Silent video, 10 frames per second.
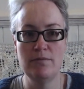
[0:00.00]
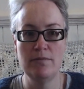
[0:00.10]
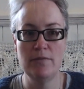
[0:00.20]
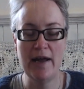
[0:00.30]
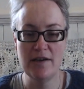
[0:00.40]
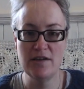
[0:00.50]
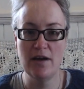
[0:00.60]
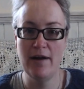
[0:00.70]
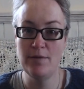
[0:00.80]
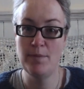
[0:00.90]

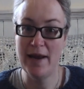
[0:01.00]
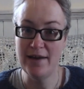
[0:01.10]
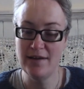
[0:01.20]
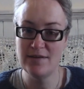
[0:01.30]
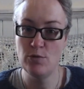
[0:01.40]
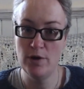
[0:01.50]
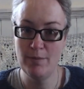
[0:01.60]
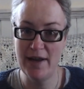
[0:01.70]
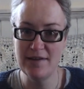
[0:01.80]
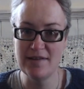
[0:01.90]
undyed blankets, woolen
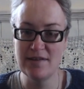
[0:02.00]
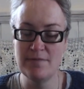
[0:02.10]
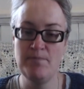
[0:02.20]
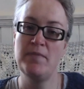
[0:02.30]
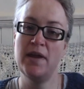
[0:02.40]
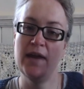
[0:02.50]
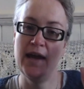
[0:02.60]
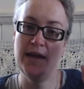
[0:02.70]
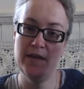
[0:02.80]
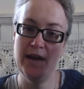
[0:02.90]
blankets.
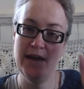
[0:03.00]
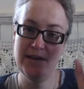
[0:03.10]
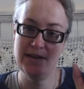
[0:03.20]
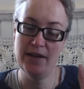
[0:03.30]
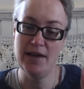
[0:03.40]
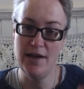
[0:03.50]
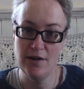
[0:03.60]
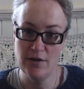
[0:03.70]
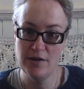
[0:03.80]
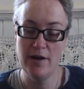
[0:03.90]
And then they had done the
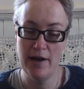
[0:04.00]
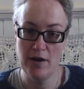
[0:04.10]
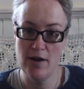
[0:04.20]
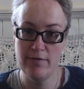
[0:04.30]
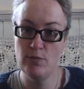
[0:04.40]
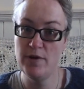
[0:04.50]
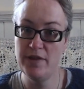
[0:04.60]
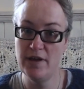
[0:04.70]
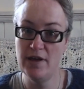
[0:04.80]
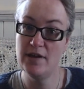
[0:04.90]
eco dyeing over it with
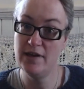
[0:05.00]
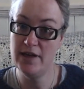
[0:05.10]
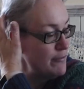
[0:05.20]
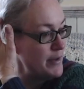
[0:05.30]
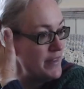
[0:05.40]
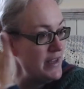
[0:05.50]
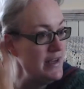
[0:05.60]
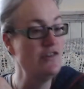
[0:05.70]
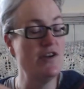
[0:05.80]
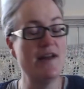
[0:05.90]
the leaves. These
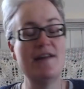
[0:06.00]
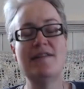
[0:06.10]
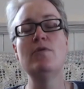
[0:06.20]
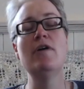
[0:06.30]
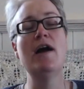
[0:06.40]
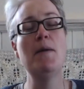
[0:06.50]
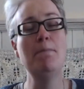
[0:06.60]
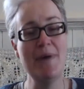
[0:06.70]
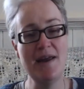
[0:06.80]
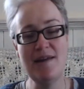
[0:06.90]
jackets were
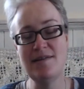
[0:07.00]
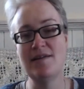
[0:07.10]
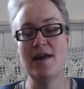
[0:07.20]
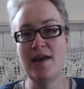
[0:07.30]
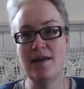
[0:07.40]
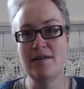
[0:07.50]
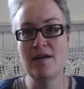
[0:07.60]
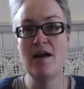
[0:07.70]
amazing, and